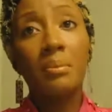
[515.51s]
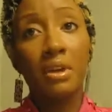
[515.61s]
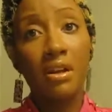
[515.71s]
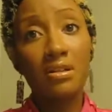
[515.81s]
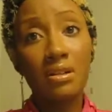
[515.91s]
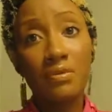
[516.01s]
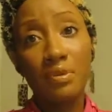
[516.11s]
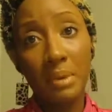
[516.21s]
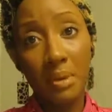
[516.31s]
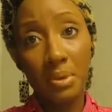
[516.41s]
But honestly, for
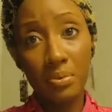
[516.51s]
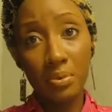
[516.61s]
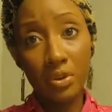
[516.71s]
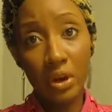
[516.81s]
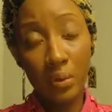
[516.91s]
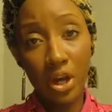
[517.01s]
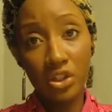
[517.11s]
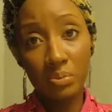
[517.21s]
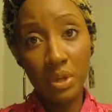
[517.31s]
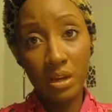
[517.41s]
my people that
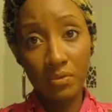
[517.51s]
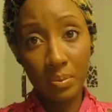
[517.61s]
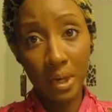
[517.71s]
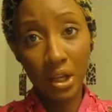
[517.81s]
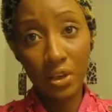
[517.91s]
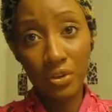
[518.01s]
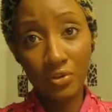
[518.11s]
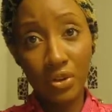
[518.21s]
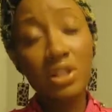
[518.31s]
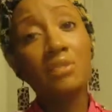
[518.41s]
watch me and for my close
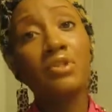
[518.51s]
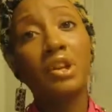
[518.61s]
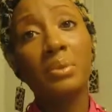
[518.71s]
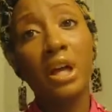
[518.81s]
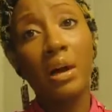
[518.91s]
friends and family,